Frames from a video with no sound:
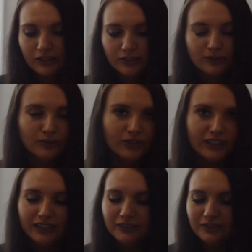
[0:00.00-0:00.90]

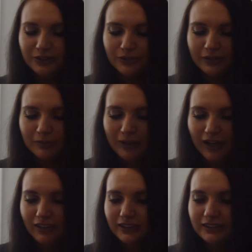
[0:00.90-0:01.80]
Chlorine, 21
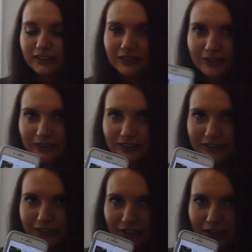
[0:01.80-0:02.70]
Pilots, also
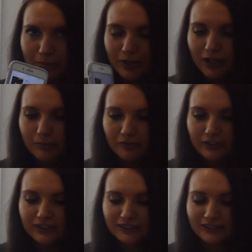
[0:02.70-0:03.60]
a great bop
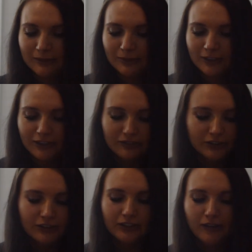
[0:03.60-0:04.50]
for this summer if
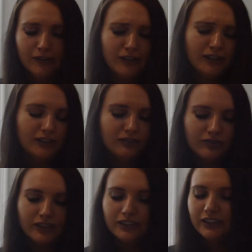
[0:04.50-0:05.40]
you're
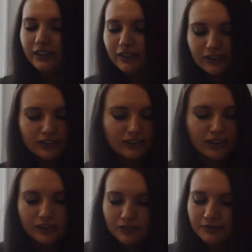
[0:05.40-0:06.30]
feeling it, you
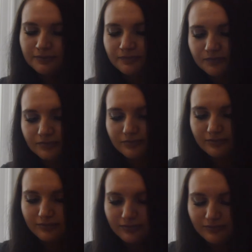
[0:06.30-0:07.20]
know?
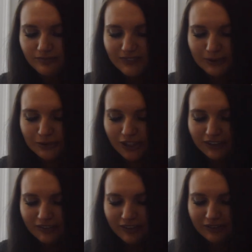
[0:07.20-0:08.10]
I'm
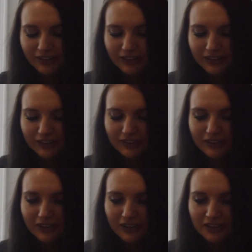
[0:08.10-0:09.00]
trying to think of, like,
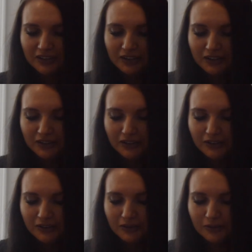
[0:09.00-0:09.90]

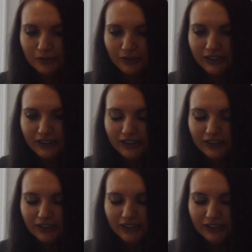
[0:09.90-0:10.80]
really
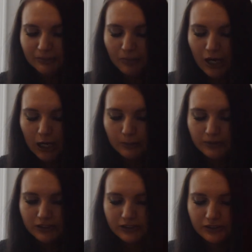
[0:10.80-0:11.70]
good
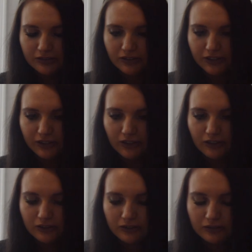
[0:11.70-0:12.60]
bops for
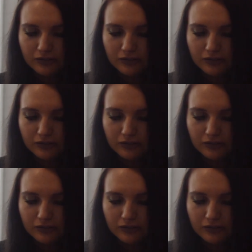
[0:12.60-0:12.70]
y'all.